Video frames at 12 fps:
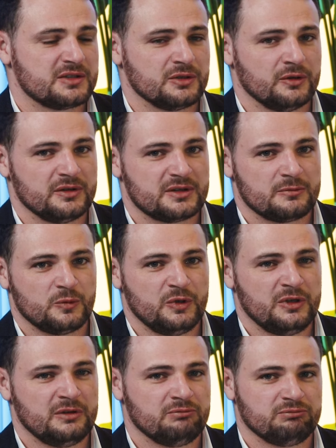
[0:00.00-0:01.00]
So
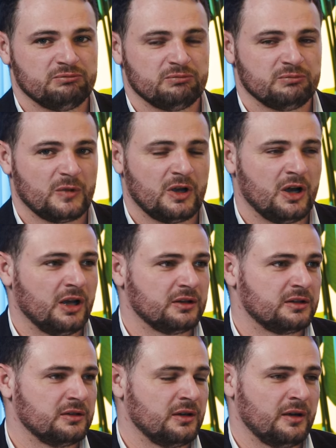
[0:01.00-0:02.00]
we
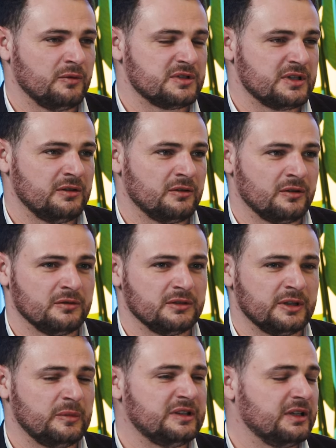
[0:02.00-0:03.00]
got, I would say,
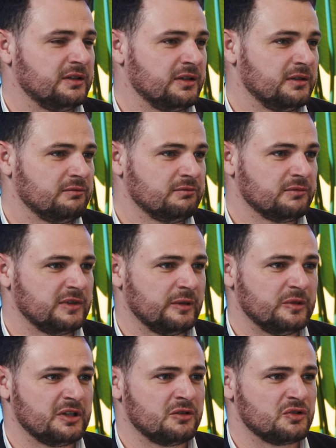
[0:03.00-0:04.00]

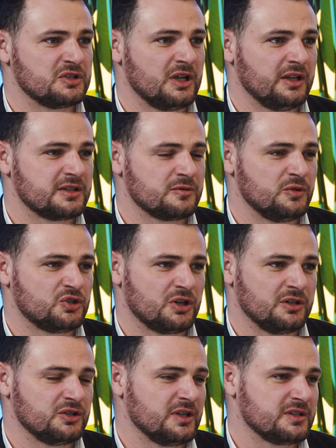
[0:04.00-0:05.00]
limited results, which
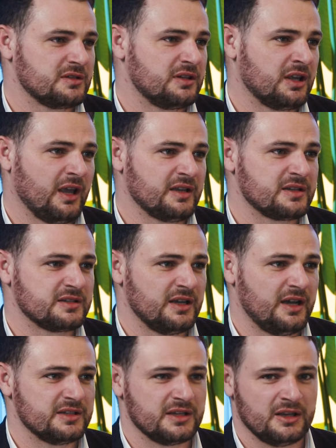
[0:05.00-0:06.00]
are just taking
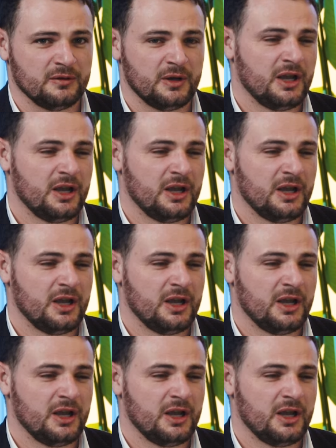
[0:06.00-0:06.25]
exercise, and